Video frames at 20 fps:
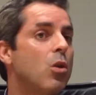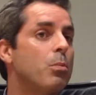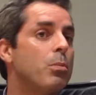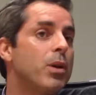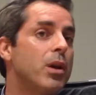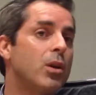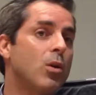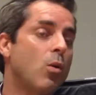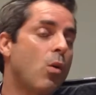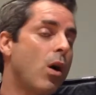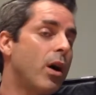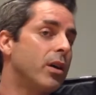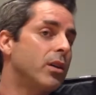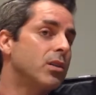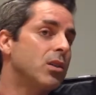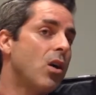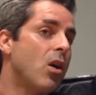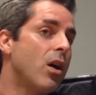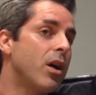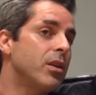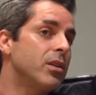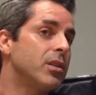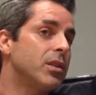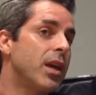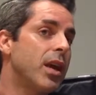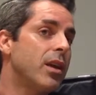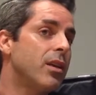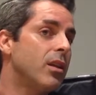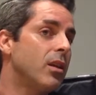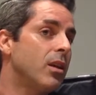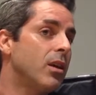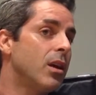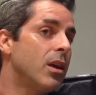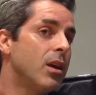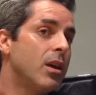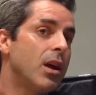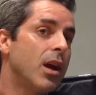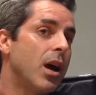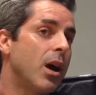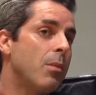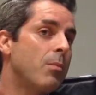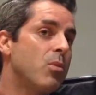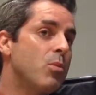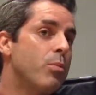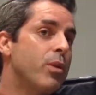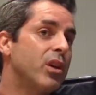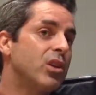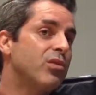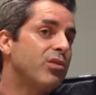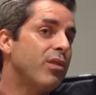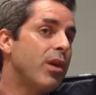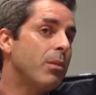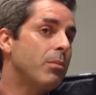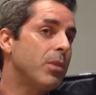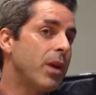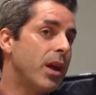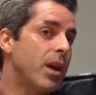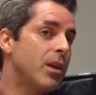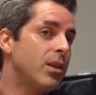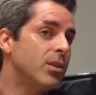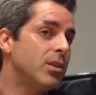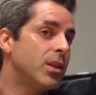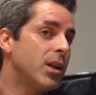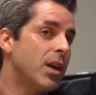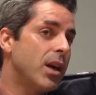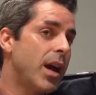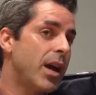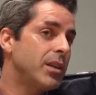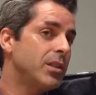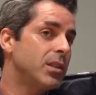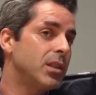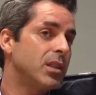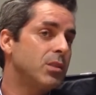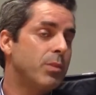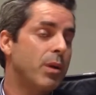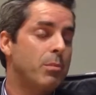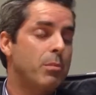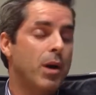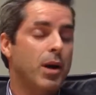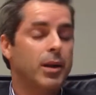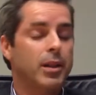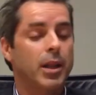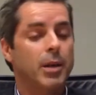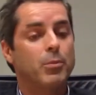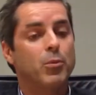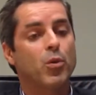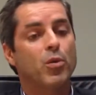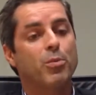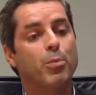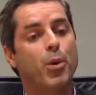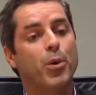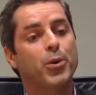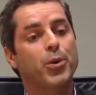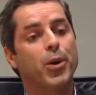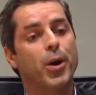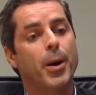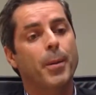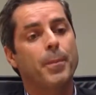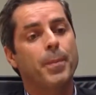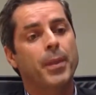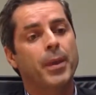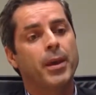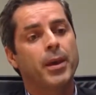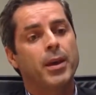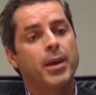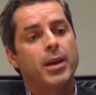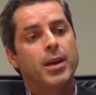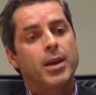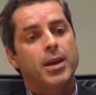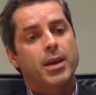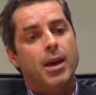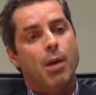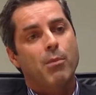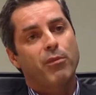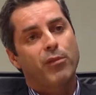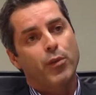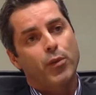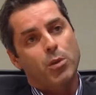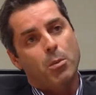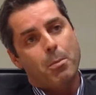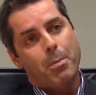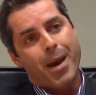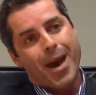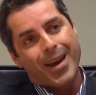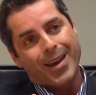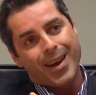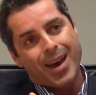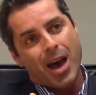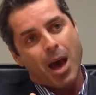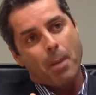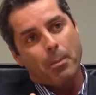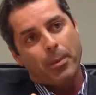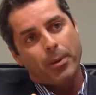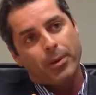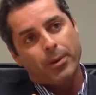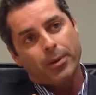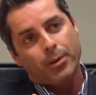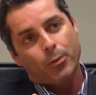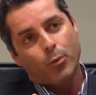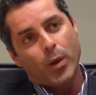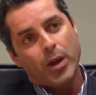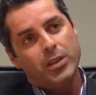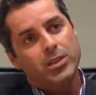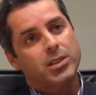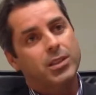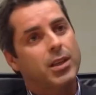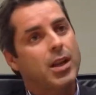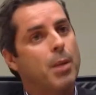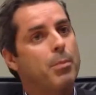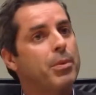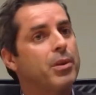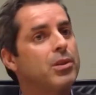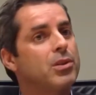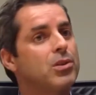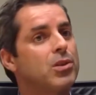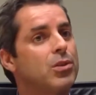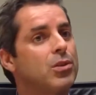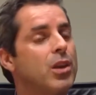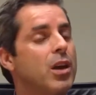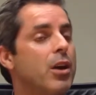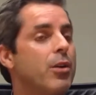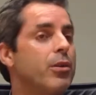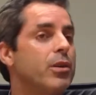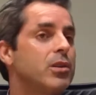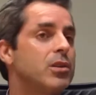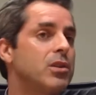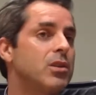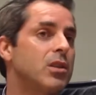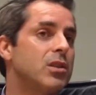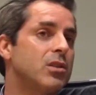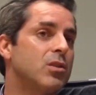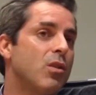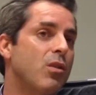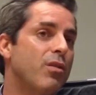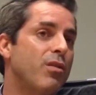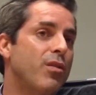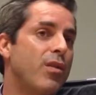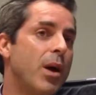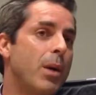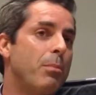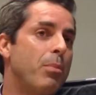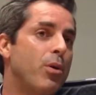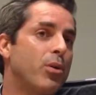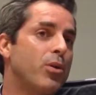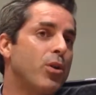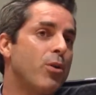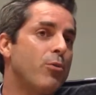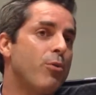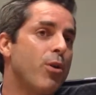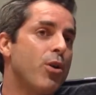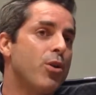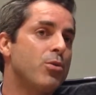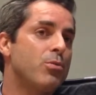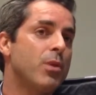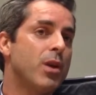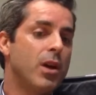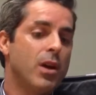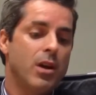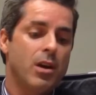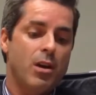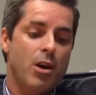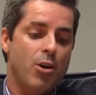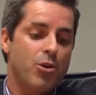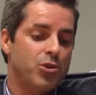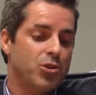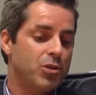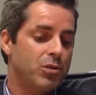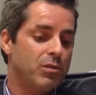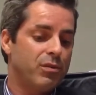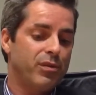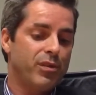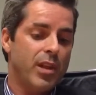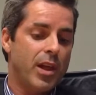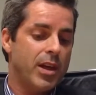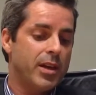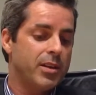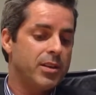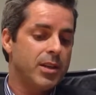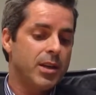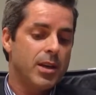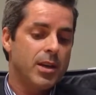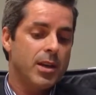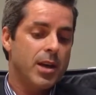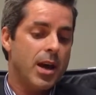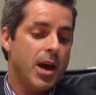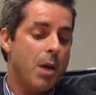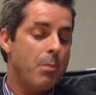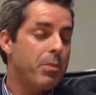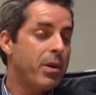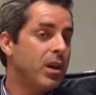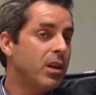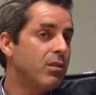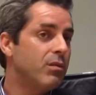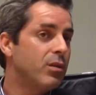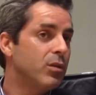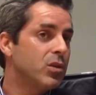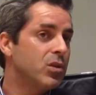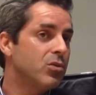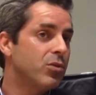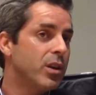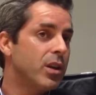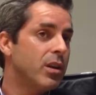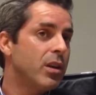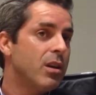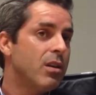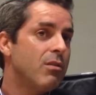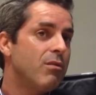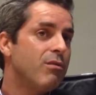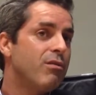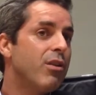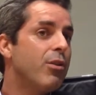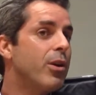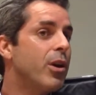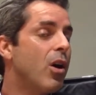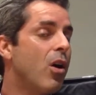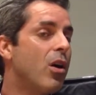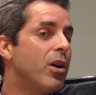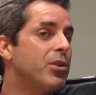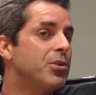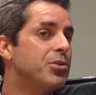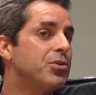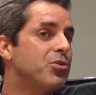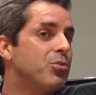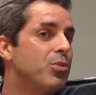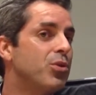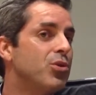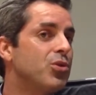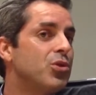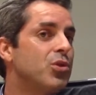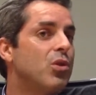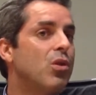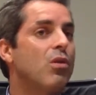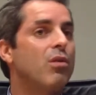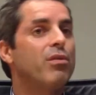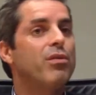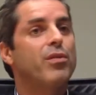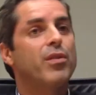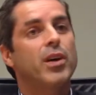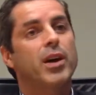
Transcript: not been quite as high as, say, the beachfront and Hastings, Ben Buckler, North Bondi. Come further back up west and up into the areas just off Bondi Road, Ocean, Flood, Penkerville Street, very high distribution of